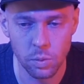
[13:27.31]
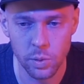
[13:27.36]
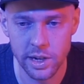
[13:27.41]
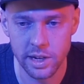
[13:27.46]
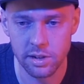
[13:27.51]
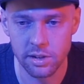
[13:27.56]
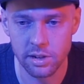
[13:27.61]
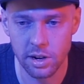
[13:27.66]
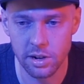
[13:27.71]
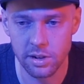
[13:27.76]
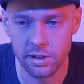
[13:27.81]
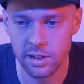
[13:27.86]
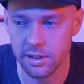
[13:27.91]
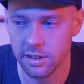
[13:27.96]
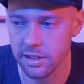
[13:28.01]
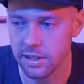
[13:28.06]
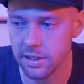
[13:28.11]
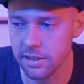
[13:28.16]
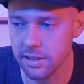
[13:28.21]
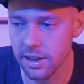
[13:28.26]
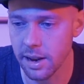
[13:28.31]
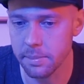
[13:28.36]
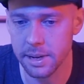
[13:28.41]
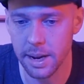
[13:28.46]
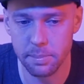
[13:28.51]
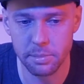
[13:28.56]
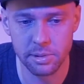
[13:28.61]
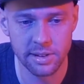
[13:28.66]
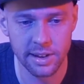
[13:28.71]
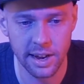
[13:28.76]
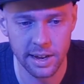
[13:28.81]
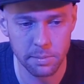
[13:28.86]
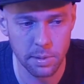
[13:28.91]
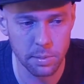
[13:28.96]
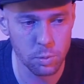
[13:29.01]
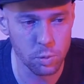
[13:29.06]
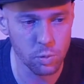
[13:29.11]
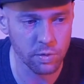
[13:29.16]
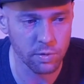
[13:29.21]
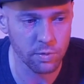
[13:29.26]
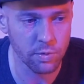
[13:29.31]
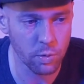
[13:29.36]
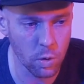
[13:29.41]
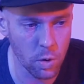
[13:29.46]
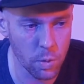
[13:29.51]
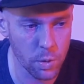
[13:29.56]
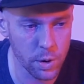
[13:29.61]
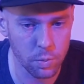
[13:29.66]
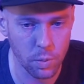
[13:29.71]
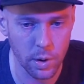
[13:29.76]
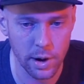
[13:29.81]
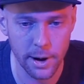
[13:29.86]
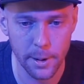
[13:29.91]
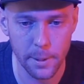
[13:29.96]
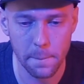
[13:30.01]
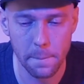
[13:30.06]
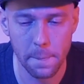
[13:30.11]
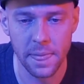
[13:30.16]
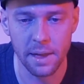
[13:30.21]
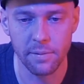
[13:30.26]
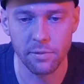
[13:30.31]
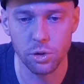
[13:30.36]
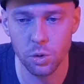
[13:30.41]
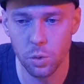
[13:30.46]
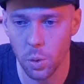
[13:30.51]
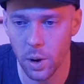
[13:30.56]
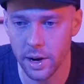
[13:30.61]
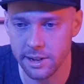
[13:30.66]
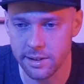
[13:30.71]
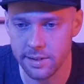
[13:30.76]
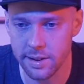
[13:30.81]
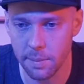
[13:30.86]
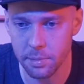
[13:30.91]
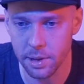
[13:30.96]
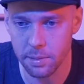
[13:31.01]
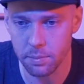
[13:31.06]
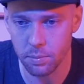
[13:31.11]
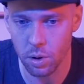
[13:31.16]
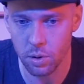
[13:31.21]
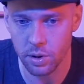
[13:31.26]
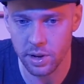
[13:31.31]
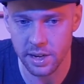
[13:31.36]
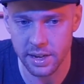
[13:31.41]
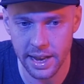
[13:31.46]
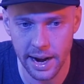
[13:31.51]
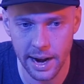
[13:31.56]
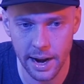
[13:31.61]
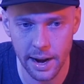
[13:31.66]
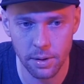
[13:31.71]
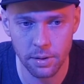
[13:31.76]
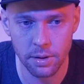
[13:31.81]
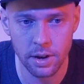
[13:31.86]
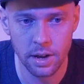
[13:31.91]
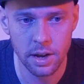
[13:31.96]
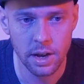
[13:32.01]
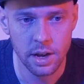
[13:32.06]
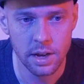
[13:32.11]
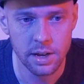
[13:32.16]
we can turn this into some type of segment moving forward, where if you wanted something broken down,